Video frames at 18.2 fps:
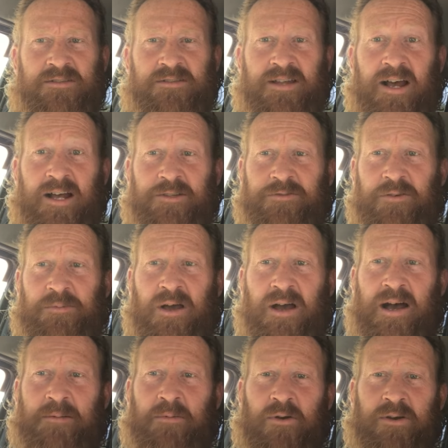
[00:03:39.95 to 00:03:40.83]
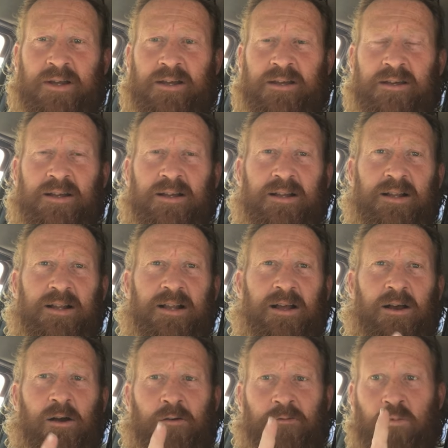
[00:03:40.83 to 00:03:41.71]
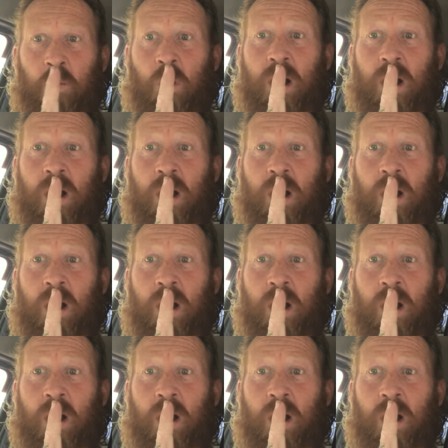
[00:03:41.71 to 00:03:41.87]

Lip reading: starts from the harmonic of